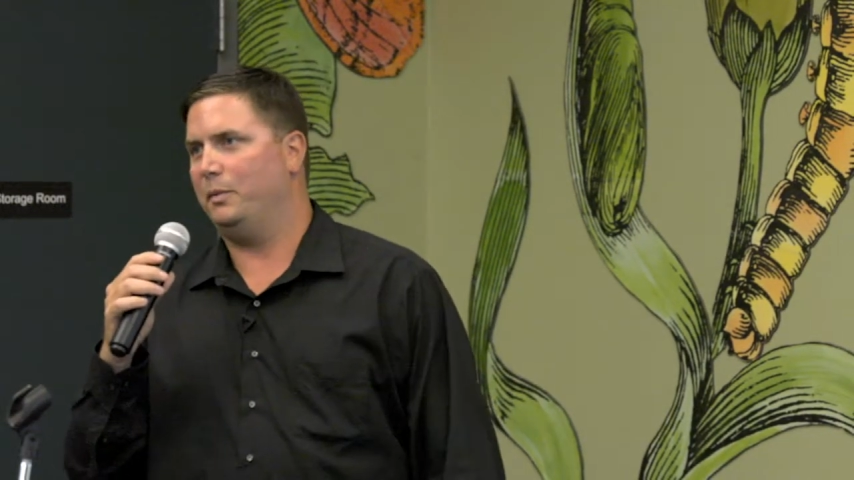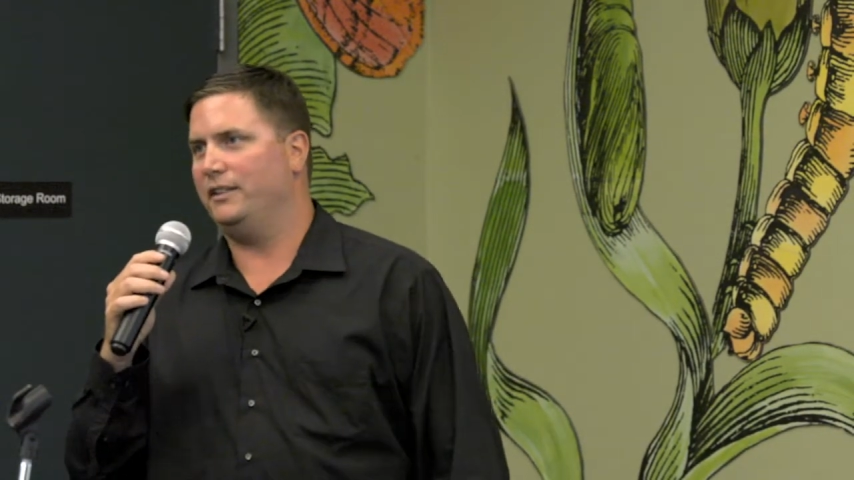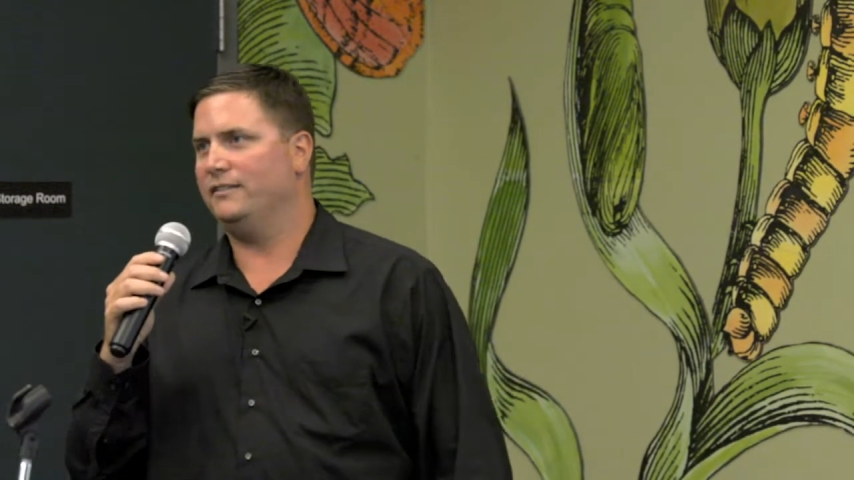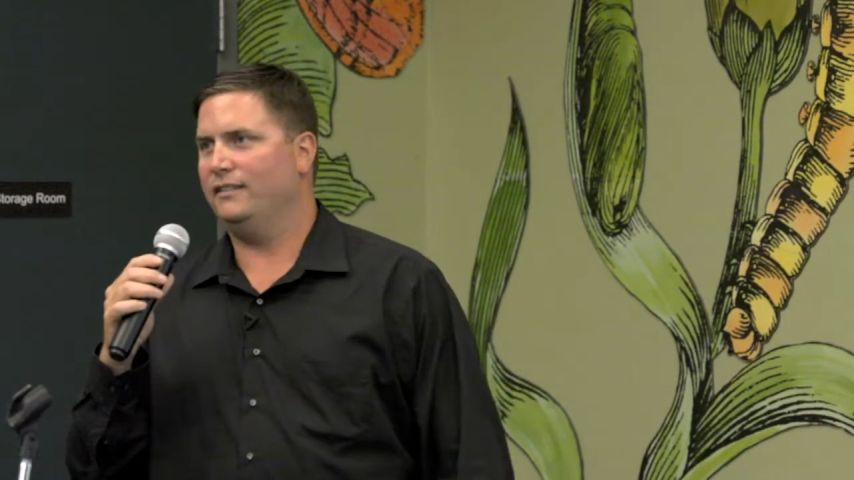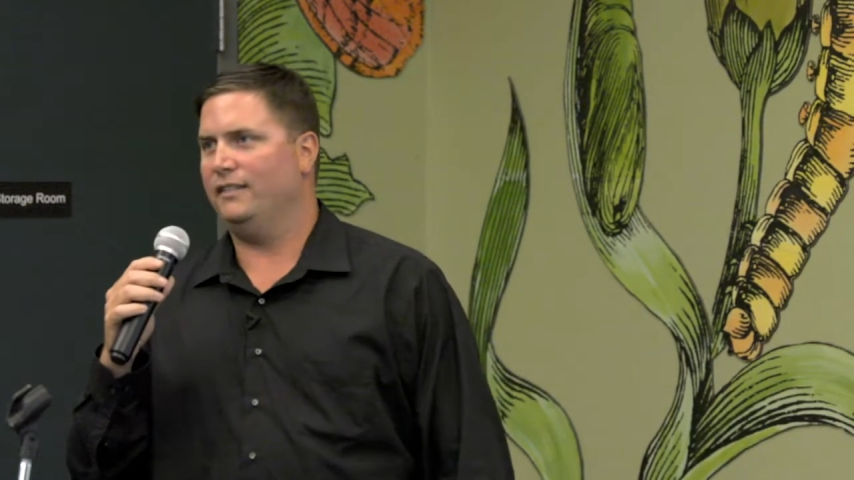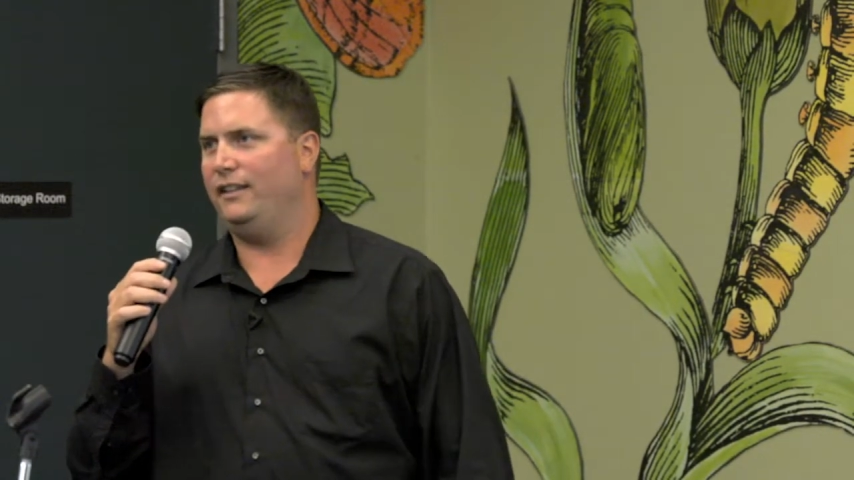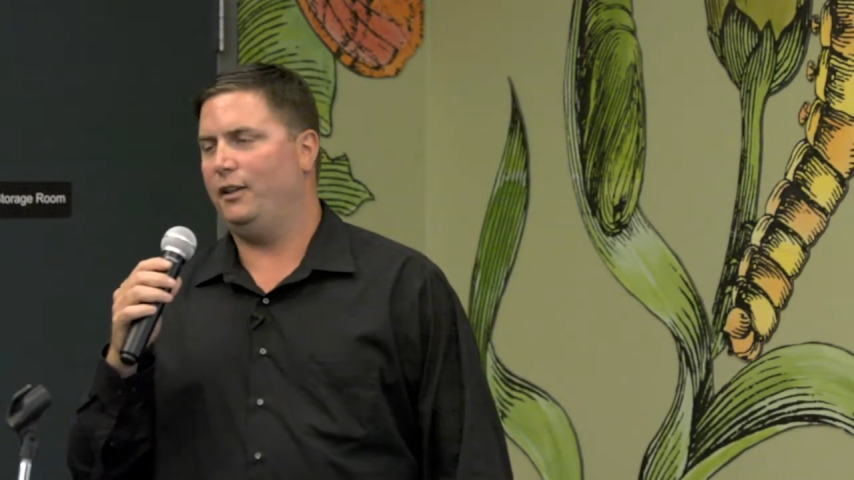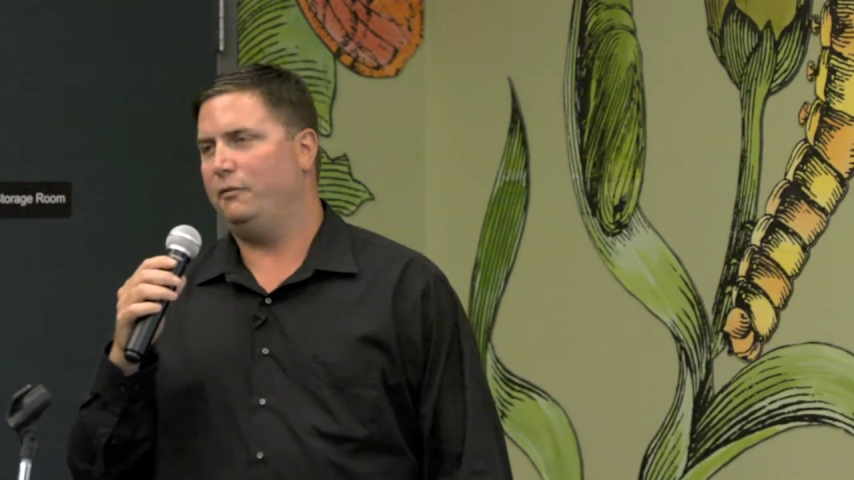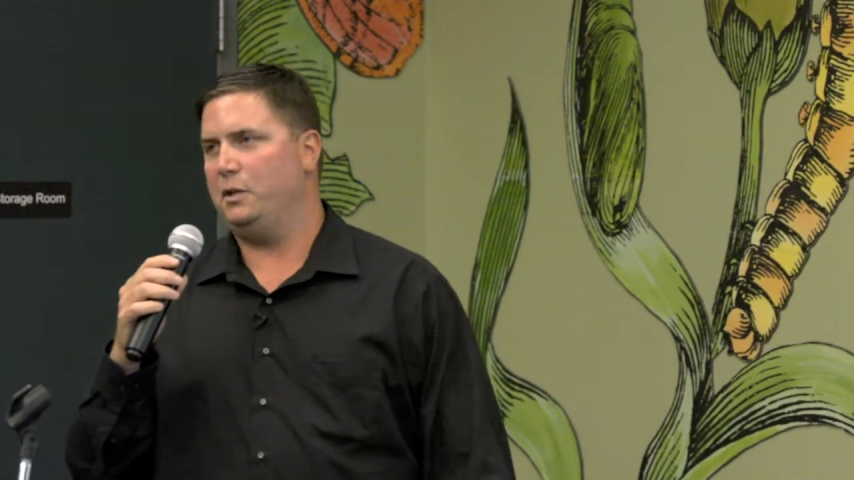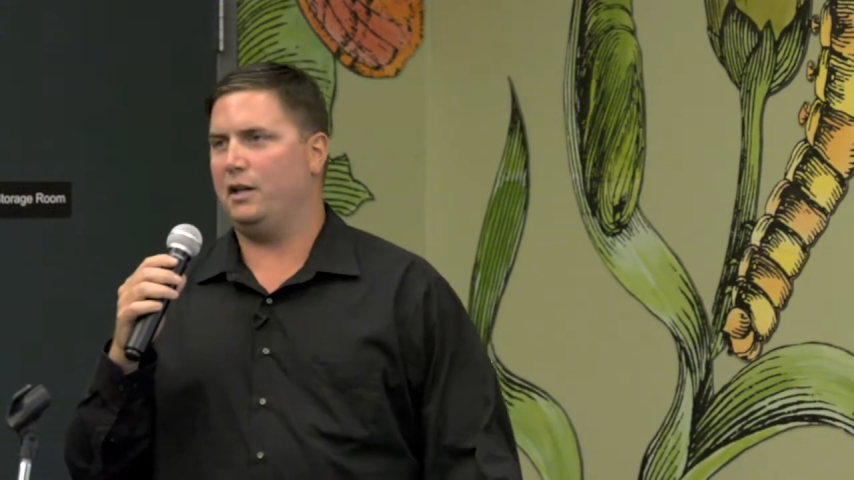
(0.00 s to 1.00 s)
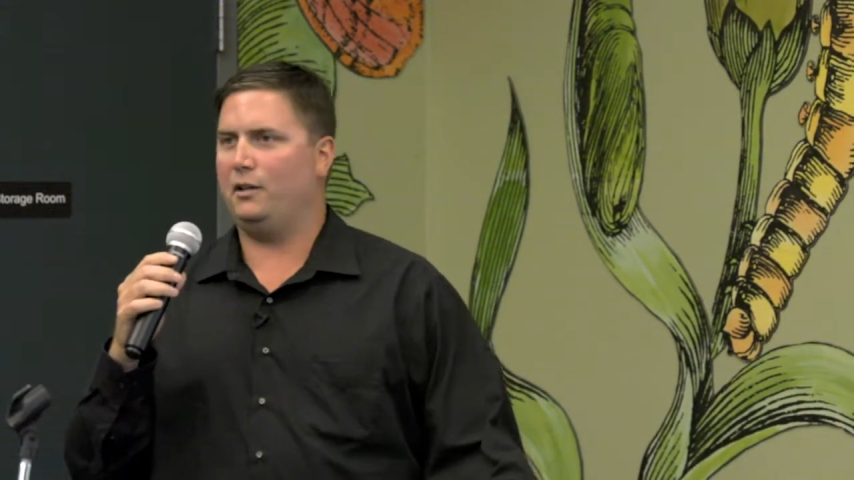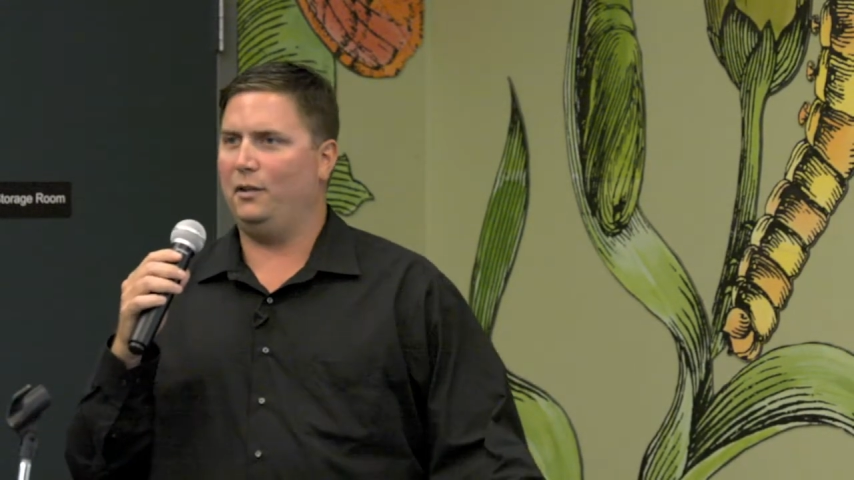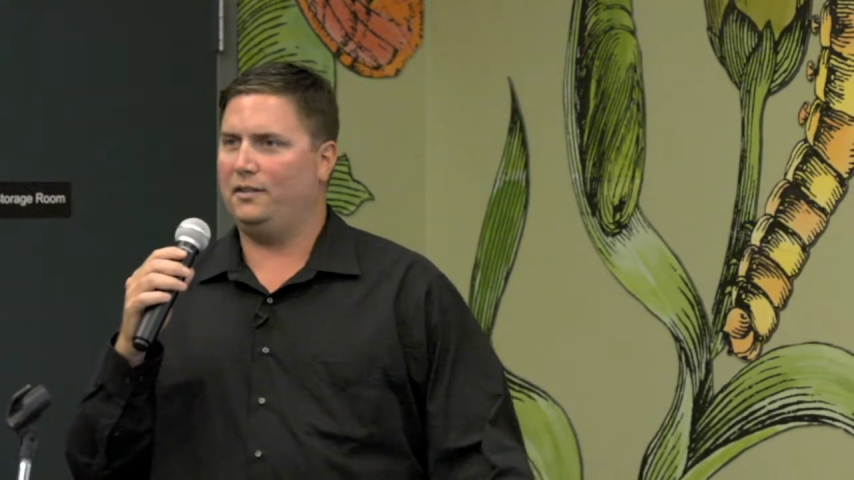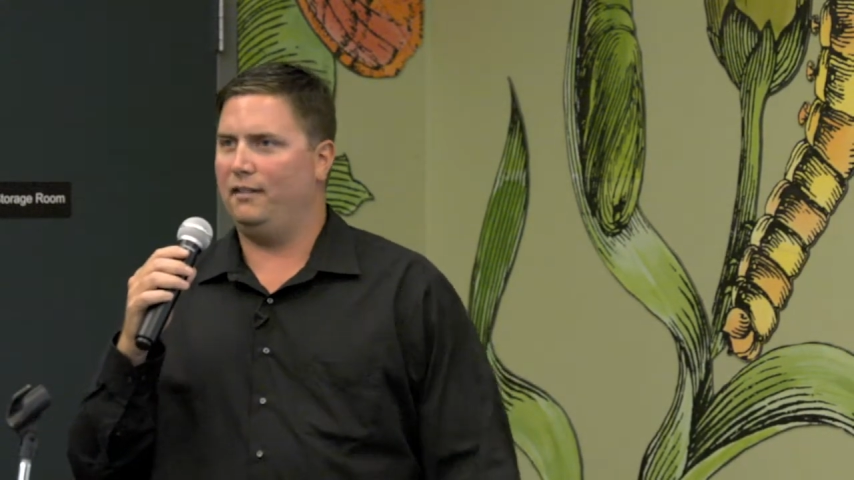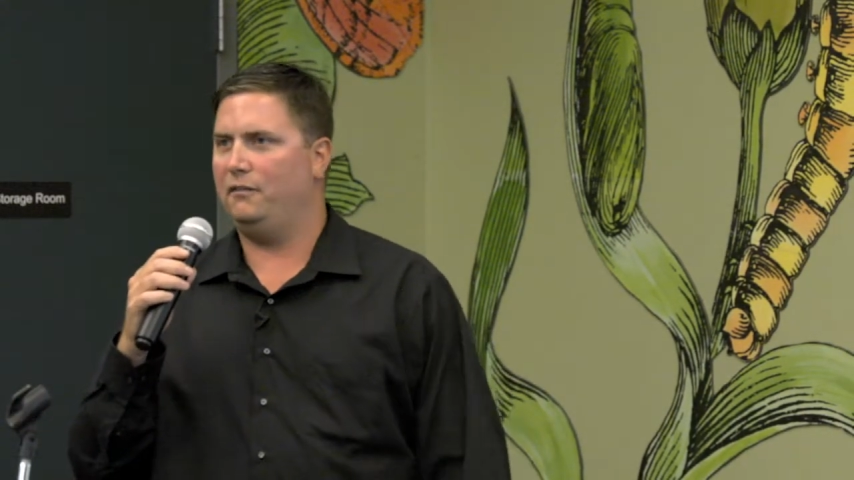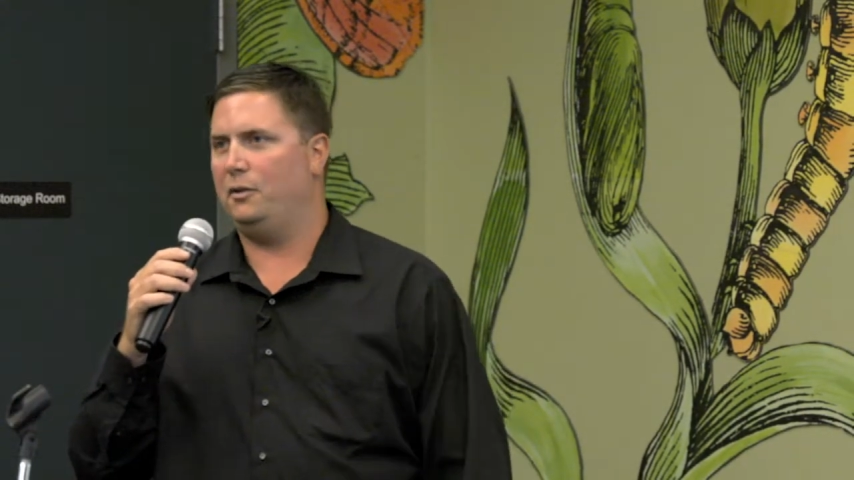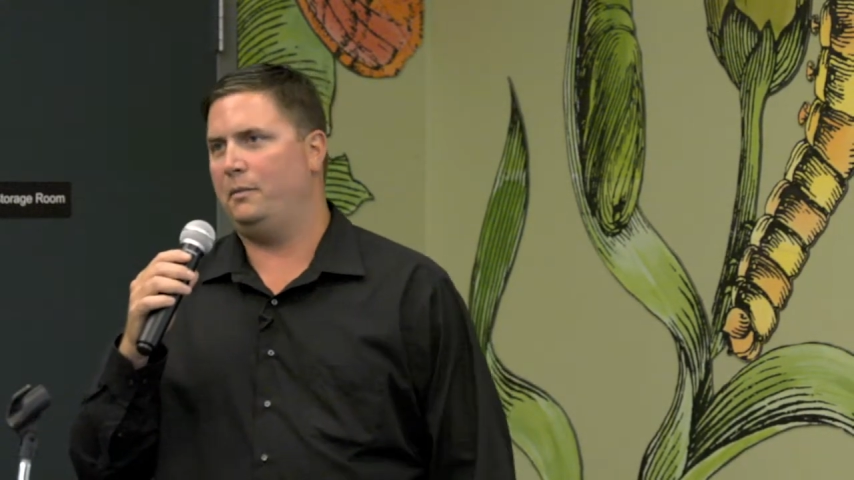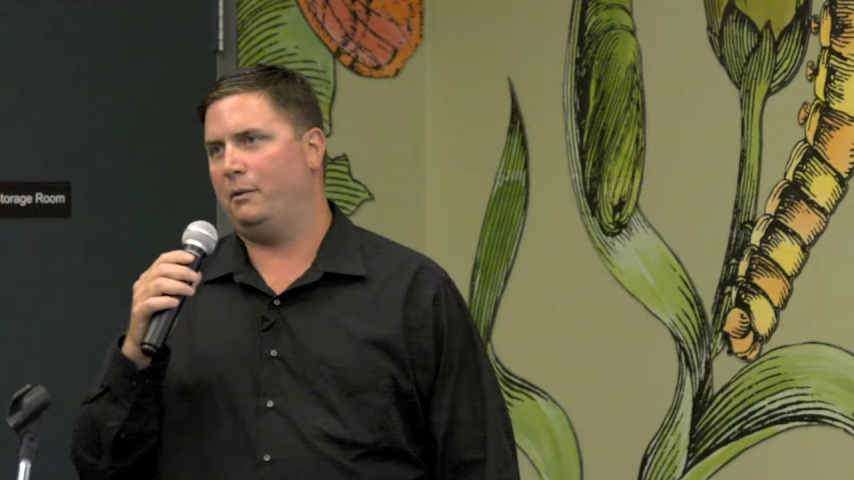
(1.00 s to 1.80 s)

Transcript: But, if you get close enough to them,